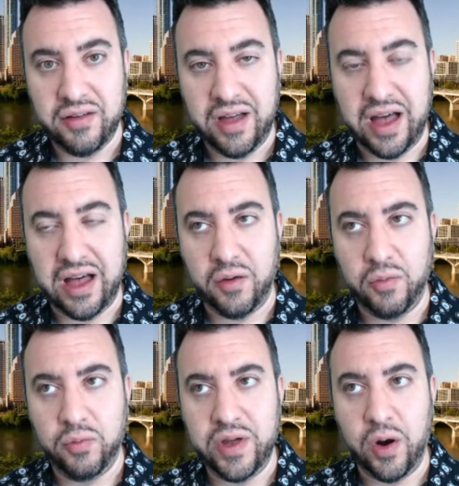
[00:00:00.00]

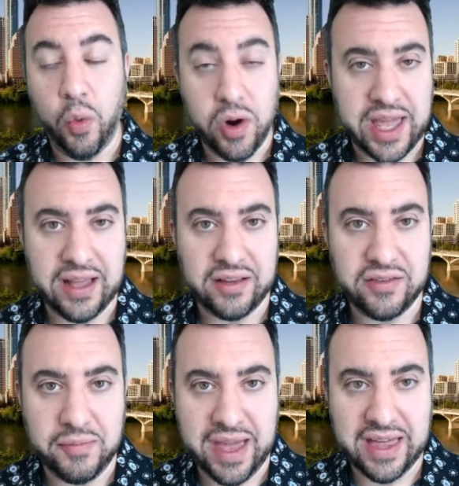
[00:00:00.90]
working
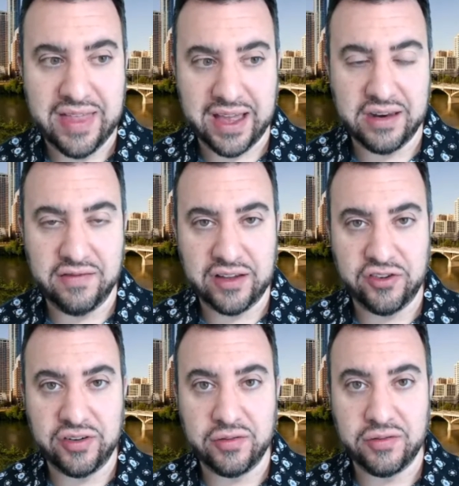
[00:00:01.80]
to make that
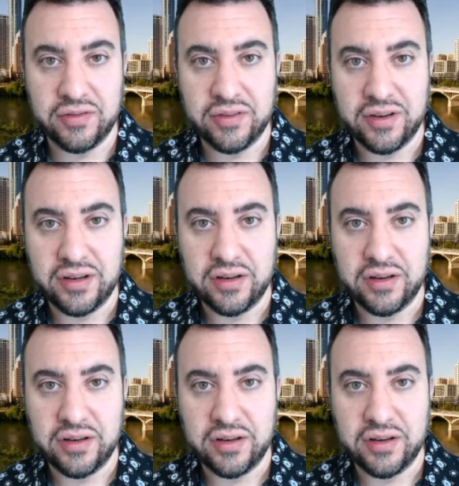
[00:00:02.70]
convention,